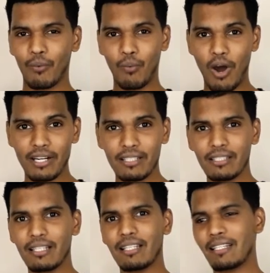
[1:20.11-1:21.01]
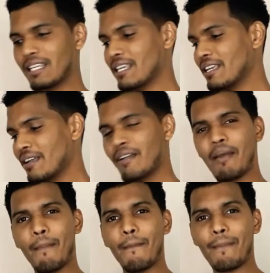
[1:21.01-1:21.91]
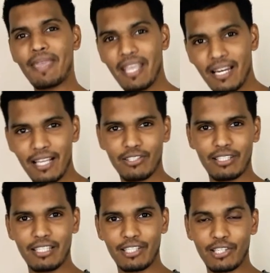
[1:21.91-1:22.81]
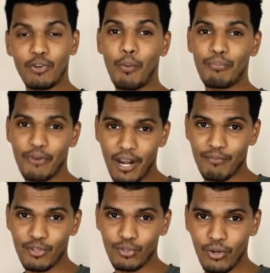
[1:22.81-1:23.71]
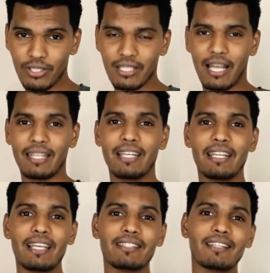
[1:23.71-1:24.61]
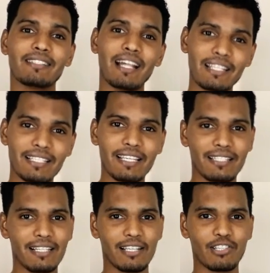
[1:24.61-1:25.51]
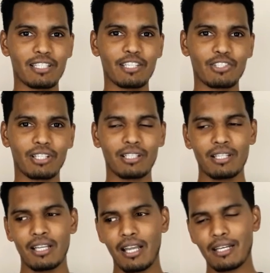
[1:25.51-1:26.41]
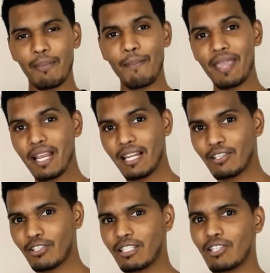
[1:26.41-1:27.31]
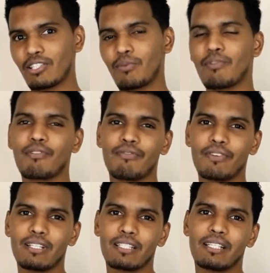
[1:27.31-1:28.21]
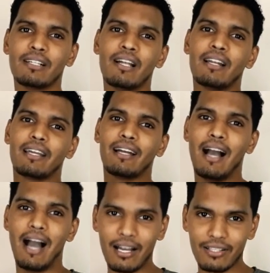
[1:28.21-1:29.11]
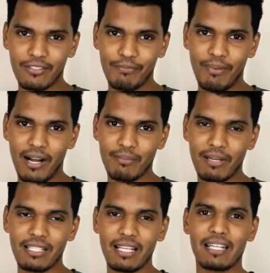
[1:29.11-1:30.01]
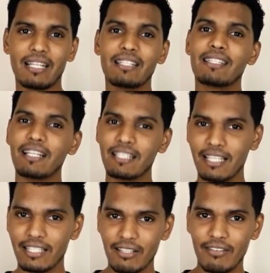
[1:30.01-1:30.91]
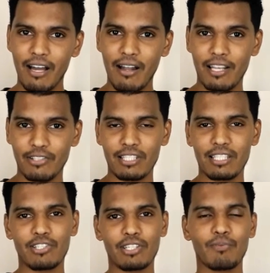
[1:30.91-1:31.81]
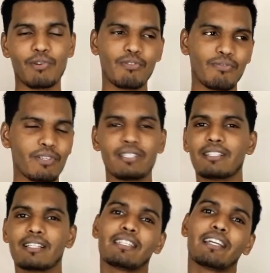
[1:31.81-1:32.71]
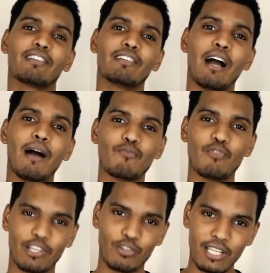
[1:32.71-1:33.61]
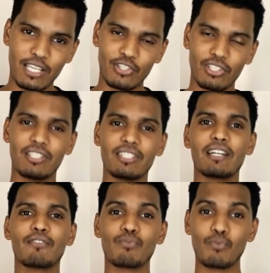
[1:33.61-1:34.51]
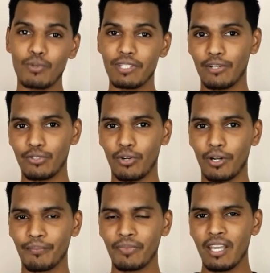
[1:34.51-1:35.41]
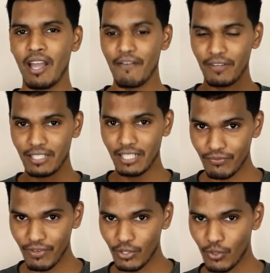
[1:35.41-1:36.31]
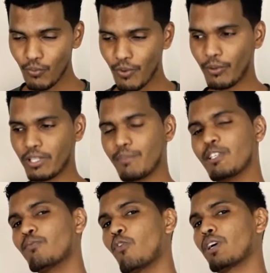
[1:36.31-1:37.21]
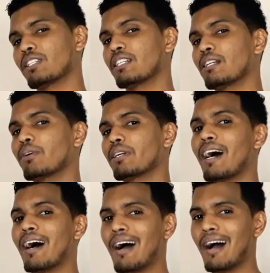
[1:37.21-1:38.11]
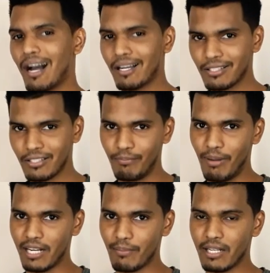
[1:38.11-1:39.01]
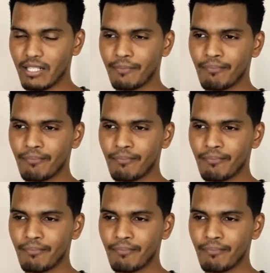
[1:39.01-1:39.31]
One, the main legislation or primary source, and then there's delegated legislation. The main legislation would refer to like acts of parliament, and then delegated legislation would refer to things like regulations and rules and so on. For this video, we're going to be focusing upon acts of parliament.